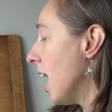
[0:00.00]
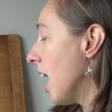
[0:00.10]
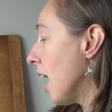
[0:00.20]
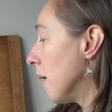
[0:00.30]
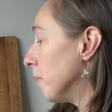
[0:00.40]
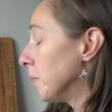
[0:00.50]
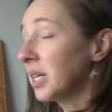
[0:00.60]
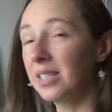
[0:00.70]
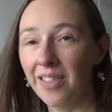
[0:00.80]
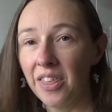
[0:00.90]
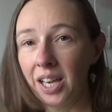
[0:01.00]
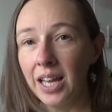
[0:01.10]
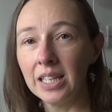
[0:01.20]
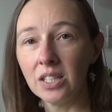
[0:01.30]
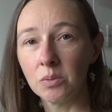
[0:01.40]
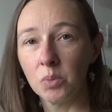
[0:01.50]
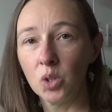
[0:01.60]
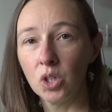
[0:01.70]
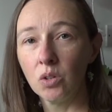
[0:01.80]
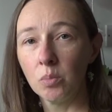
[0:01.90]
um, because I think I need some
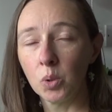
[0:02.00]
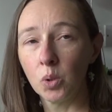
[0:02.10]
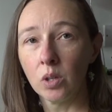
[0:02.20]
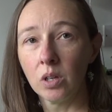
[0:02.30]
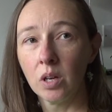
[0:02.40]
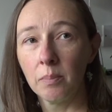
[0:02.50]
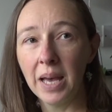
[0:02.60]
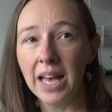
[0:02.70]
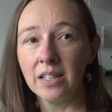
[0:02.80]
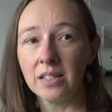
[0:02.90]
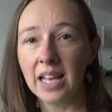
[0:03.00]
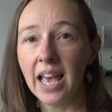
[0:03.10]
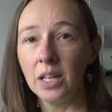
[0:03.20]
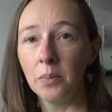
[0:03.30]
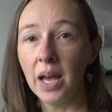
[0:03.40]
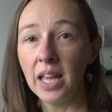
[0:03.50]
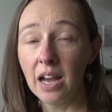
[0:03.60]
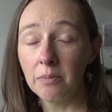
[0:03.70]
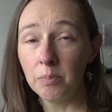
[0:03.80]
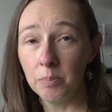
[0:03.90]
more Uniball pens anyway.
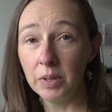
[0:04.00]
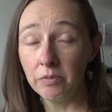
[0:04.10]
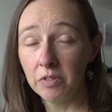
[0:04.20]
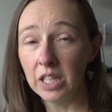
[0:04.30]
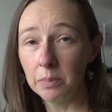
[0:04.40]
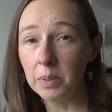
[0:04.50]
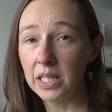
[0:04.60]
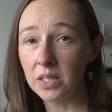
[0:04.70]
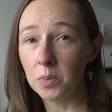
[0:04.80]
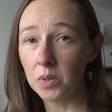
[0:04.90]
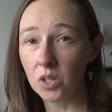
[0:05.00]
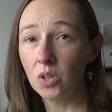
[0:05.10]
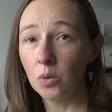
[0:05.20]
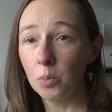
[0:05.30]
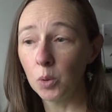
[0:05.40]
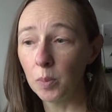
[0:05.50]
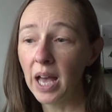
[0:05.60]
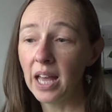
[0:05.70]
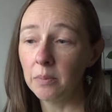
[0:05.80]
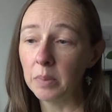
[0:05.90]
I've been really pleased with the Uniball
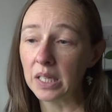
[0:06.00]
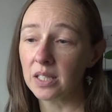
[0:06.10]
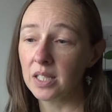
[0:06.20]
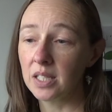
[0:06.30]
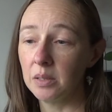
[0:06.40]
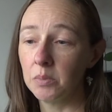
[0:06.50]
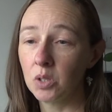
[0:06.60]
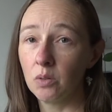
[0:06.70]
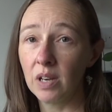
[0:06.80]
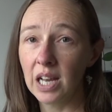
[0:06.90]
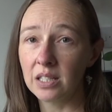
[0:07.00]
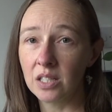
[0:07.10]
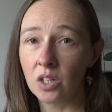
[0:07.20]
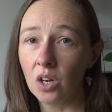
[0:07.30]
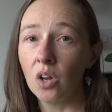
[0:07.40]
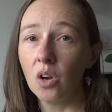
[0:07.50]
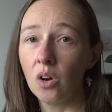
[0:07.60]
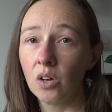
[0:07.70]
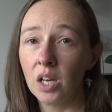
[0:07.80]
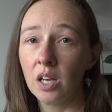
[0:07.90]
pen because it seems to have lasted a lot
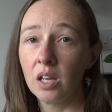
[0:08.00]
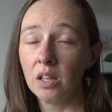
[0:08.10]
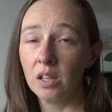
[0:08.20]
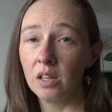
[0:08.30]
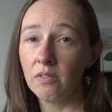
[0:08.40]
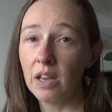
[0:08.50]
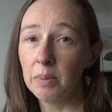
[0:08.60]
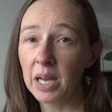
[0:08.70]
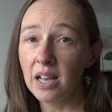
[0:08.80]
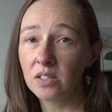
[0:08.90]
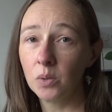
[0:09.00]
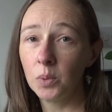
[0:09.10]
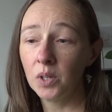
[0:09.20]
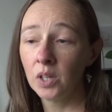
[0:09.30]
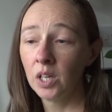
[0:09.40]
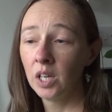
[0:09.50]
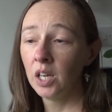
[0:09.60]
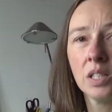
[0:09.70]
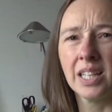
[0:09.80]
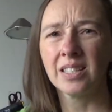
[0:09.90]
longer than the Faber-Castell one.
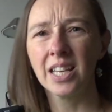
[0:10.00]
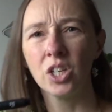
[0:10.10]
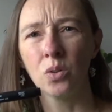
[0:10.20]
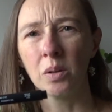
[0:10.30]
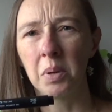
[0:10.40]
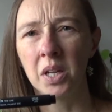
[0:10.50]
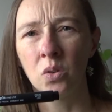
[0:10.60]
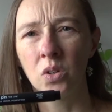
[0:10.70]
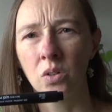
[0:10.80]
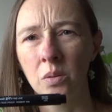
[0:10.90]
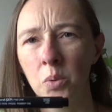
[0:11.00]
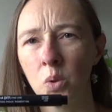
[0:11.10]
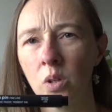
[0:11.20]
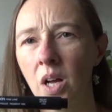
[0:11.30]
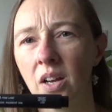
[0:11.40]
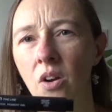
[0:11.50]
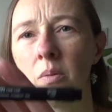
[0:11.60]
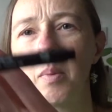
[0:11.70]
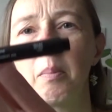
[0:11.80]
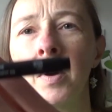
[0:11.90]
Did I say Unipin or Uniball? I can't
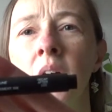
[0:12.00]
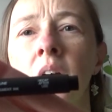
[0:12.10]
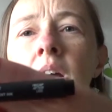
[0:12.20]
remember.